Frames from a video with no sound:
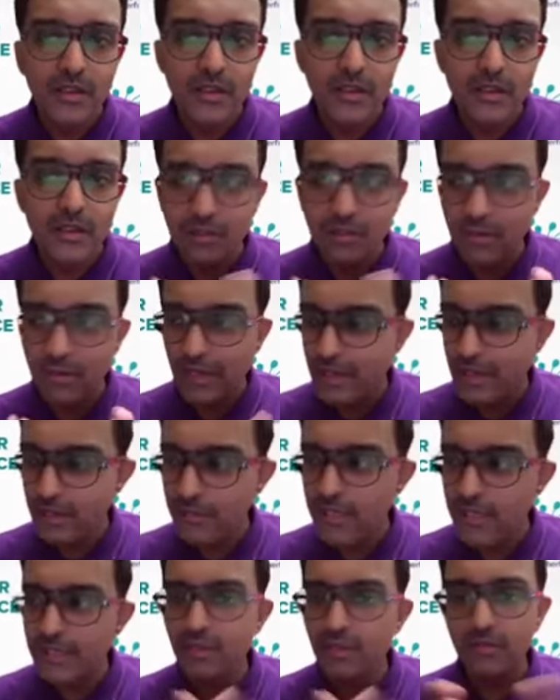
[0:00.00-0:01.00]
uh, so like i
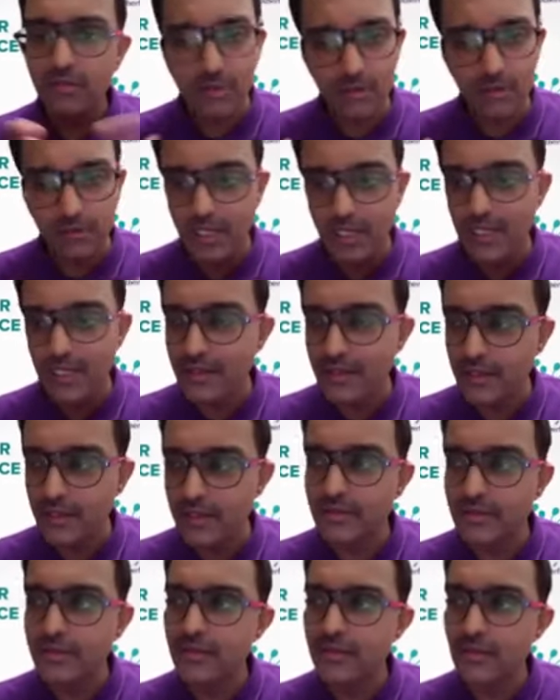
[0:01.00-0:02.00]
mentioned one of the key
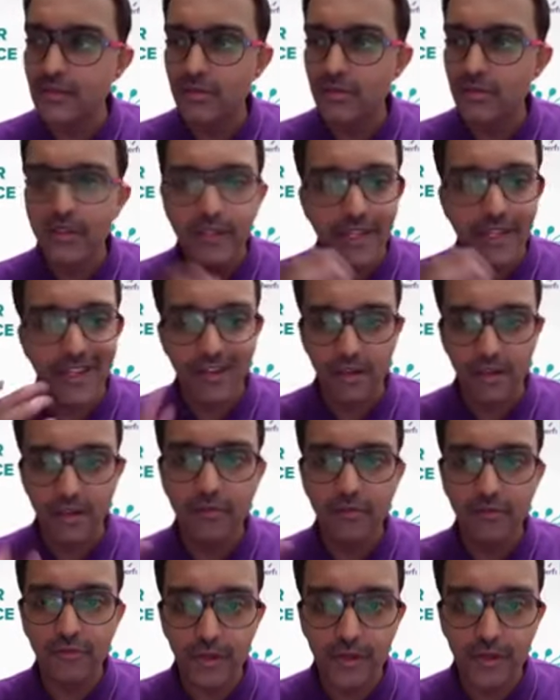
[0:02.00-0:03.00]
things is you know you take care
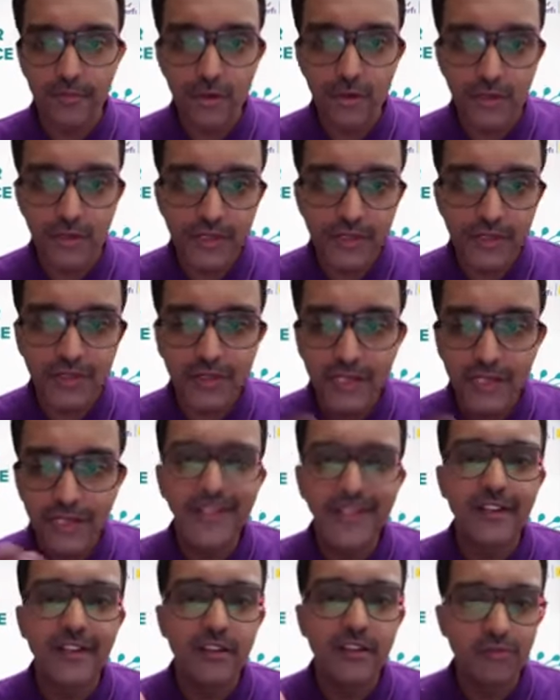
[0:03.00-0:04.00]
of your employees and they
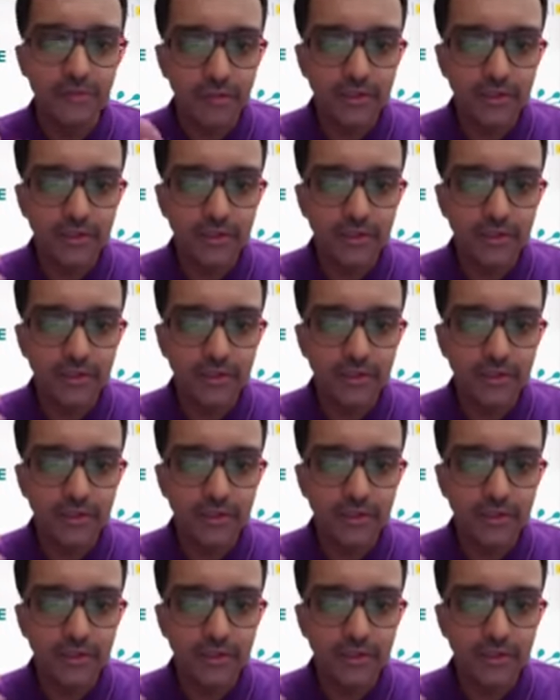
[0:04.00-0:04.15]
take